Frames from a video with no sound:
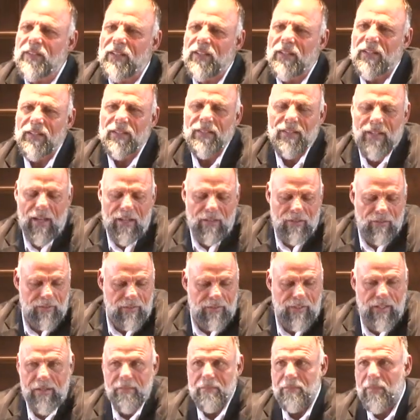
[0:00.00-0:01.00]
I don't
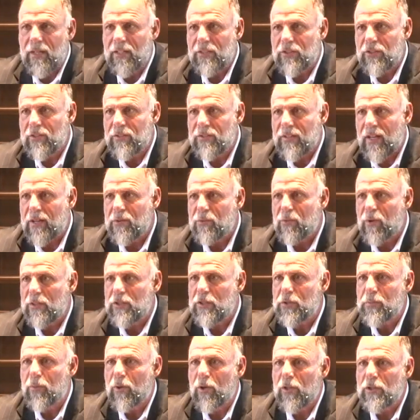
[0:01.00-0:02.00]
see them much because I don't watch
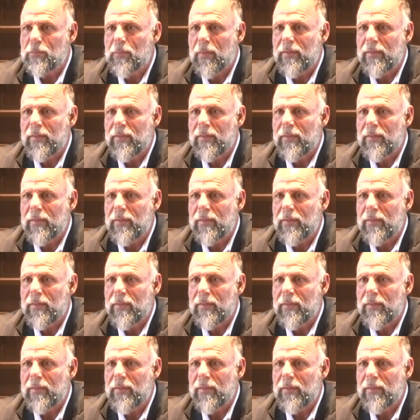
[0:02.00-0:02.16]
sports,